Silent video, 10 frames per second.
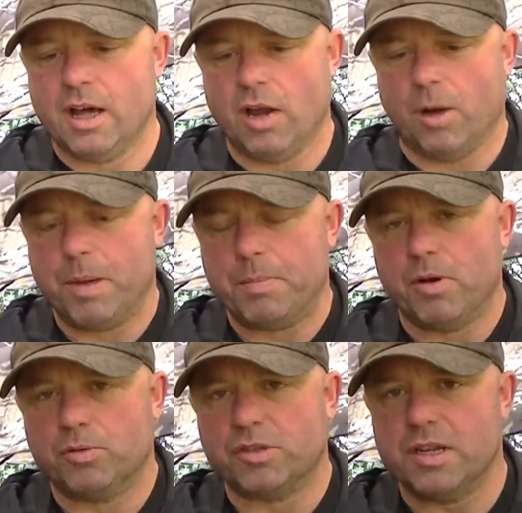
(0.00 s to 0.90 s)
A lot of
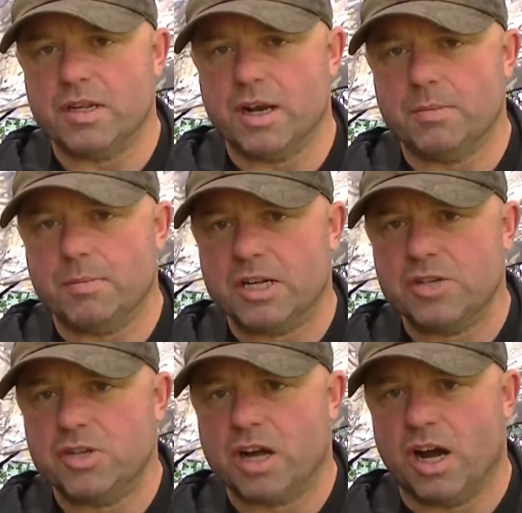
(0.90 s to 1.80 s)
people also, you know,
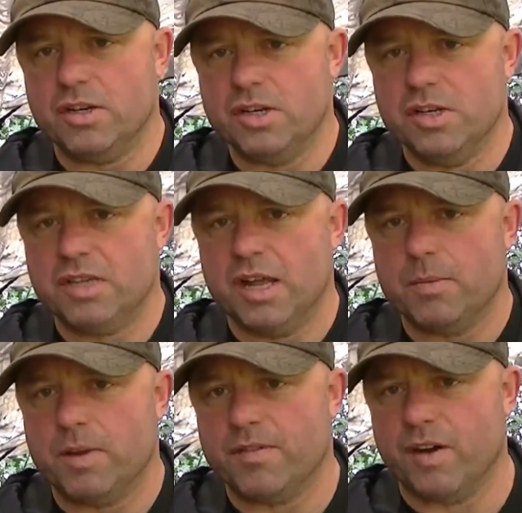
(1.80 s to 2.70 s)
because you can't use it
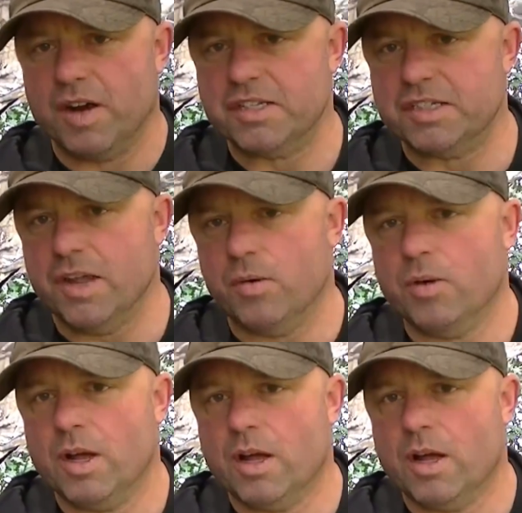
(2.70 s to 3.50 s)
with a fire steel,